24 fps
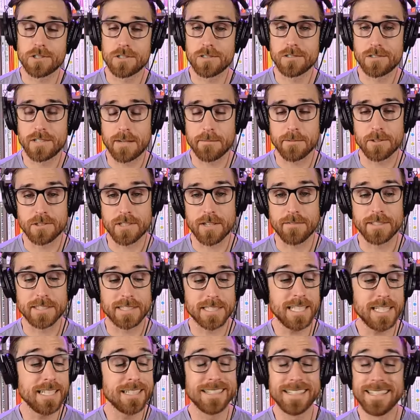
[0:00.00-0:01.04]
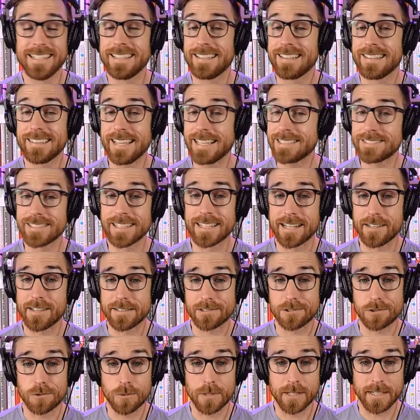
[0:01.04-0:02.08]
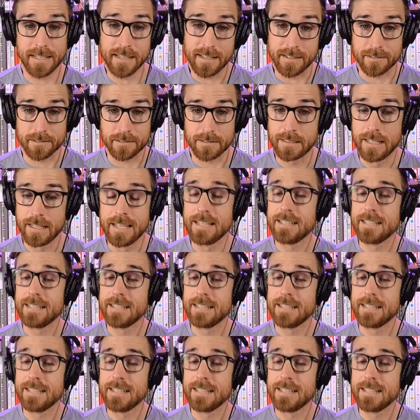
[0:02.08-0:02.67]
Samuel 17, that's not how this story ends.